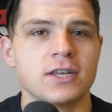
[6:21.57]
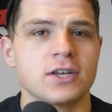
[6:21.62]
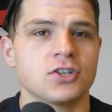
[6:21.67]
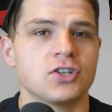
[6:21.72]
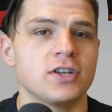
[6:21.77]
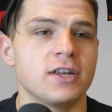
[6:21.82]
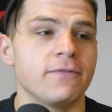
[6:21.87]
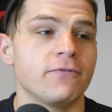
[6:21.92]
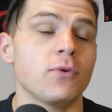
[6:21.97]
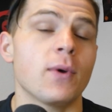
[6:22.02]

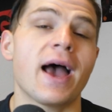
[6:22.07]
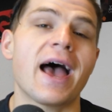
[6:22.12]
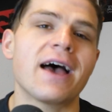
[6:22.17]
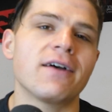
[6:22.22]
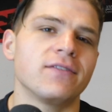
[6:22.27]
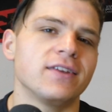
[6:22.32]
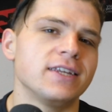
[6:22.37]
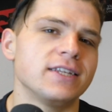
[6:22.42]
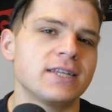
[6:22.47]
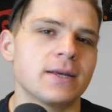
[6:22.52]
section if you
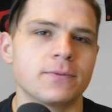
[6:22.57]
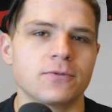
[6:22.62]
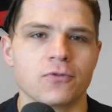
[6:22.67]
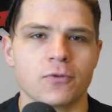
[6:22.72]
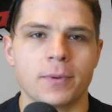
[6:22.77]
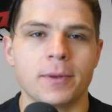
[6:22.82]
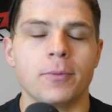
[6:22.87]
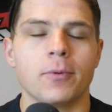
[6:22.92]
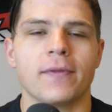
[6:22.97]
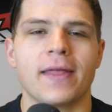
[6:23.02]
have any tips
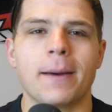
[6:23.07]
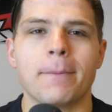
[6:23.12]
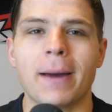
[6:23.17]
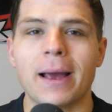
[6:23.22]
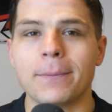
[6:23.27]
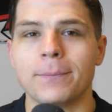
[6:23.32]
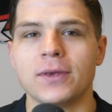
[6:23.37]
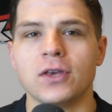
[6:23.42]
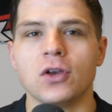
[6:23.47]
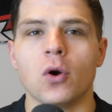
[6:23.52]
for people that
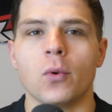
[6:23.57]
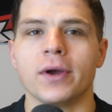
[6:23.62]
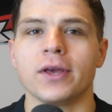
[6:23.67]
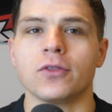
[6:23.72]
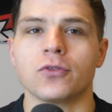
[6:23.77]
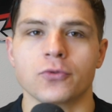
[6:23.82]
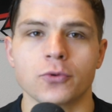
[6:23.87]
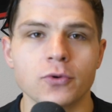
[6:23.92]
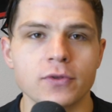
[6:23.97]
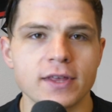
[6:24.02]
might be
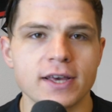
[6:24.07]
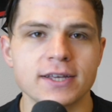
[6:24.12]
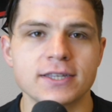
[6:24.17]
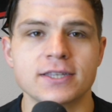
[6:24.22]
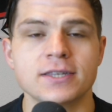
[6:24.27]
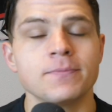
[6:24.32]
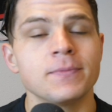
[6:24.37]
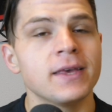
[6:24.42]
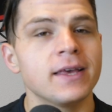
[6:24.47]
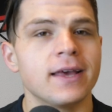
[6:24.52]
going through this,